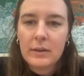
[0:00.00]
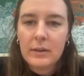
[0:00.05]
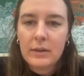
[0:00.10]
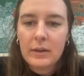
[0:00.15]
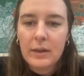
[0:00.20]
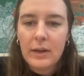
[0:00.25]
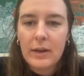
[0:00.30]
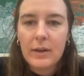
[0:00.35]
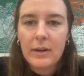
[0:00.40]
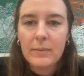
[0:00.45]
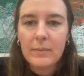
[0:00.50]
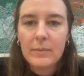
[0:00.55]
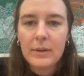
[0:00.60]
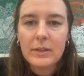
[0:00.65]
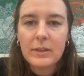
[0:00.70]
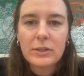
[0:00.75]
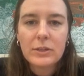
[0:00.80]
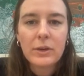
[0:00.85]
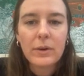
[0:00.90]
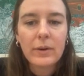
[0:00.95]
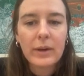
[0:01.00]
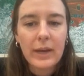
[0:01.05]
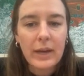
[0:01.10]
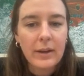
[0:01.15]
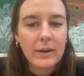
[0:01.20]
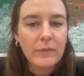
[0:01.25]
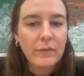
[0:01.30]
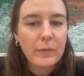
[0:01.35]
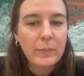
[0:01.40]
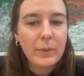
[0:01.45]
So again,
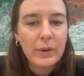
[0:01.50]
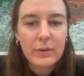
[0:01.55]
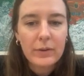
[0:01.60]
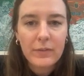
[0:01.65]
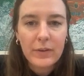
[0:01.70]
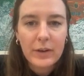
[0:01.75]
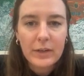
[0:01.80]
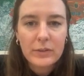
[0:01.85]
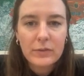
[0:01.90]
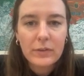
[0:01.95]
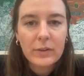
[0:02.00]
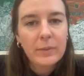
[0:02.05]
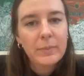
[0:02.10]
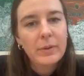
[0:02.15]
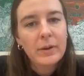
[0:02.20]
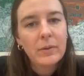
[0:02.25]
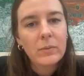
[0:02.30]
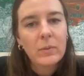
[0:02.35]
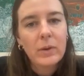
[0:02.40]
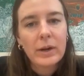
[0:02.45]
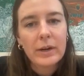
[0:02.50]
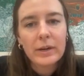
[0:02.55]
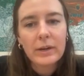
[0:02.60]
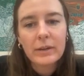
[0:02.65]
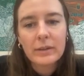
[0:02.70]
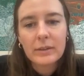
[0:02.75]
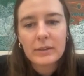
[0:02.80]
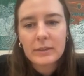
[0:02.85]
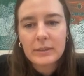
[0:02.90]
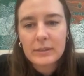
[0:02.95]
if you put a phospholipid in water,
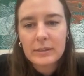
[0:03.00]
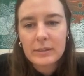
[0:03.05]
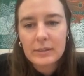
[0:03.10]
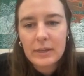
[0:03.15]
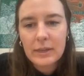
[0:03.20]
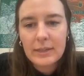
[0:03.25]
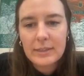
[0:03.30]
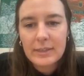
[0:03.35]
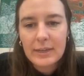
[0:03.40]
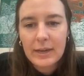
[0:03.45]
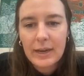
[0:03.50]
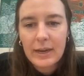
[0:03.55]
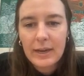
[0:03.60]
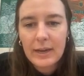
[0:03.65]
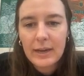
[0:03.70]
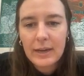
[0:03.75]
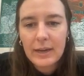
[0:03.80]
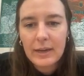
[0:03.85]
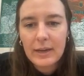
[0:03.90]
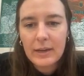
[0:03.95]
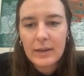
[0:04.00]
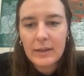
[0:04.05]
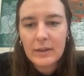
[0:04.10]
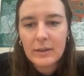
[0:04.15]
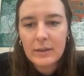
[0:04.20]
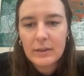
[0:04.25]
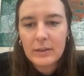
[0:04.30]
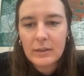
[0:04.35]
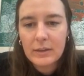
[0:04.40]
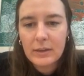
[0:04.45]
its
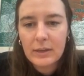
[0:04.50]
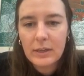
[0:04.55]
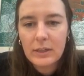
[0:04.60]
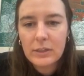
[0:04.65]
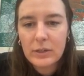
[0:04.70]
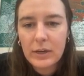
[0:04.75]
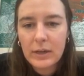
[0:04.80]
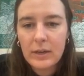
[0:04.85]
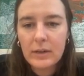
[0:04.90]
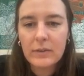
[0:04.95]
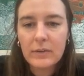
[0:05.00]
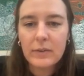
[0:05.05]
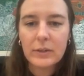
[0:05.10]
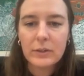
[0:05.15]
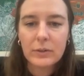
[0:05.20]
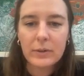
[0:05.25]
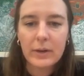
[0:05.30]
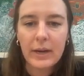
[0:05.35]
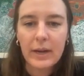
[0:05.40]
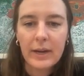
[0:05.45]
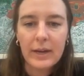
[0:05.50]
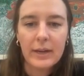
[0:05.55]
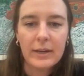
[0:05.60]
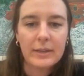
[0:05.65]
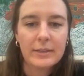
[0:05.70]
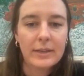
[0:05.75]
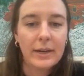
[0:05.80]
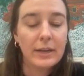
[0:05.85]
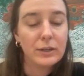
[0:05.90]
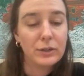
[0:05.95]
head, each individual head
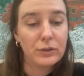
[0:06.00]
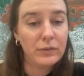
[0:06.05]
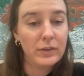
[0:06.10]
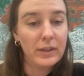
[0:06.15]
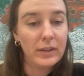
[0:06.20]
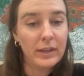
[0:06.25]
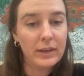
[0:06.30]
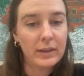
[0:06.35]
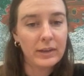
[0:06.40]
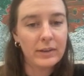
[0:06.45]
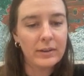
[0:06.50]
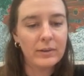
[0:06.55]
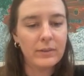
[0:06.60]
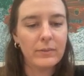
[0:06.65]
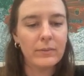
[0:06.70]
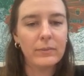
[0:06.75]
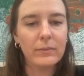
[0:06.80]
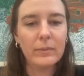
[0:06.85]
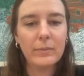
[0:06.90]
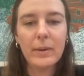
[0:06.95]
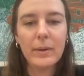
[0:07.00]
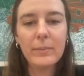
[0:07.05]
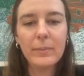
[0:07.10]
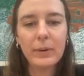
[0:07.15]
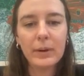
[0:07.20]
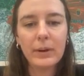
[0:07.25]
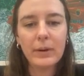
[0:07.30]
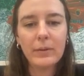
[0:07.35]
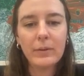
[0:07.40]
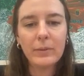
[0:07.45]
is hydrophilic.
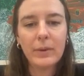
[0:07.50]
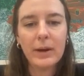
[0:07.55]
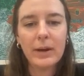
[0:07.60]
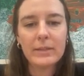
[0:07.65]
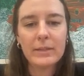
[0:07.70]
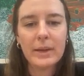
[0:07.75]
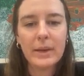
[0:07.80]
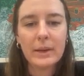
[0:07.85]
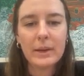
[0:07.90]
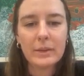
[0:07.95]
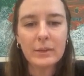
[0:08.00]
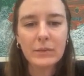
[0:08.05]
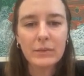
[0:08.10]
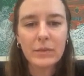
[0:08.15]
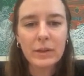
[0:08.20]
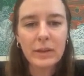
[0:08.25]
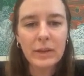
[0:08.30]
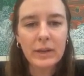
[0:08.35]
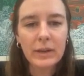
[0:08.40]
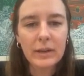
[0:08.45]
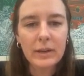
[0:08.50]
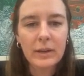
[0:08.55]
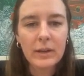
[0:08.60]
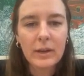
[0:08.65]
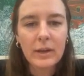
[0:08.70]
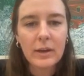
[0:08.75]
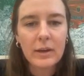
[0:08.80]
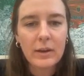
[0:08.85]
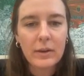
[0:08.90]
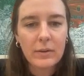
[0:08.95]
Remember, why is it hydrophilic?
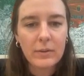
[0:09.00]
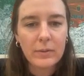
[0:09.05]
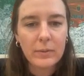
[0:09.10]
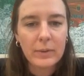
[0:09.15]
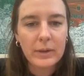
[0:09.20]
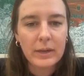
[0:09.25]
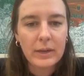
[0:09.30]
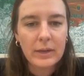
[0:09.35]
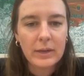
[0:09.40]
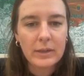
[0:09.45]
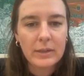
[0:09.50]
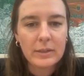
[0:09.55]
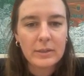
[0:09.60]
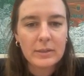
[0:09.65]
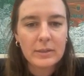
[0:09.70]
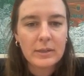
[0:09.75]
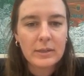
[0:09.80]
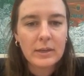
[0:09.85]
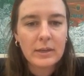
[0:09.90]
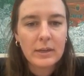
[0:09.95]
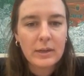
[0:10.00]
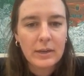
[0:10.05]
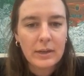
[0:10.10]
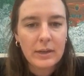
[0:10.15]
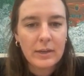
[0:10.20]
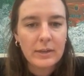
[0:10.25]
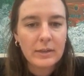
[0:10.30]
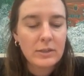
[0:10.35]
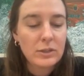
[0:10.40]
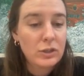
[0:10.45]
Well, because
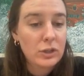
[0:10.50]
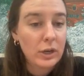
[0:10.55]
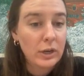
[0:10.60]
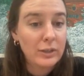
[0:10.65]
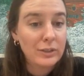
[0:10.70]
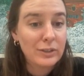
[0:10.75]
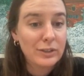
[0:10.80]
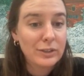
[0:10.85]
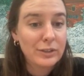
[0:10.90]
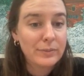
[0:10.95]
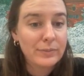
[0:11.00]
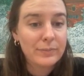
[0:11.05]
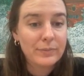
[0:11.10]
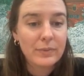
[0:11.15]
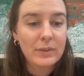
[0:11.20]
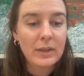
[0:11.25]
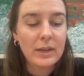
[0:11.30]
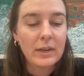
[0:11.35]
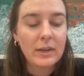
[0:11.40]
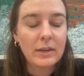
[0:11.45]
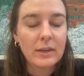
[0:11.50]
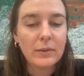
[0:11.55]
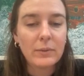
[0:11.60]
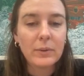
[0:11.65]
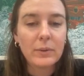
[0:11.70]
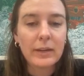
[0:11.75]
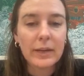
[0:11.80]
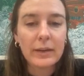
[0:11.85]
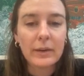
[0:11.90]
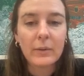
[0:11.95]
it's charged and it
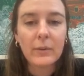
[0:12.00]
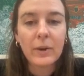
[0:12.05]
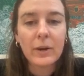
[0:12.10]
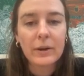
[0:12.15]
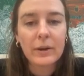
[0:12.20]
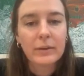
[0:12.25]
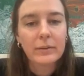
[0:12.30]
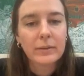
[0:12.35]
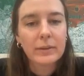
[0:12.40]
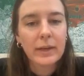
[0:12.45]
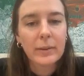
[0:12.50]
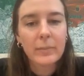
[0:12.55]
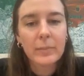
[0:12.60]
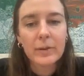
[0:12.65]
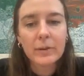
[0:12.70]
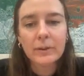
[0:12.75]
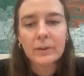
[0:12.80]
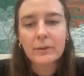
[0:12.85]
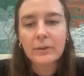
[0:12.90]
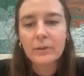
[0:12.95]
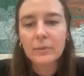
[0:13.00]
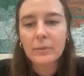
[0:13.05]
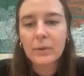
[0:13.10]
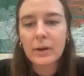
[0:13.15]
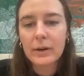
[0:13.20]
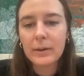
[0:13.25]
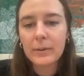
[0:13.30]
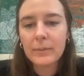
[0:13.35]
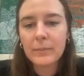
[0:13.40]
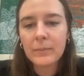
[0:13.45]
will like water, it will like bonding with
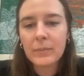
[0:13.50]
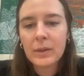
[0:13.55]
water.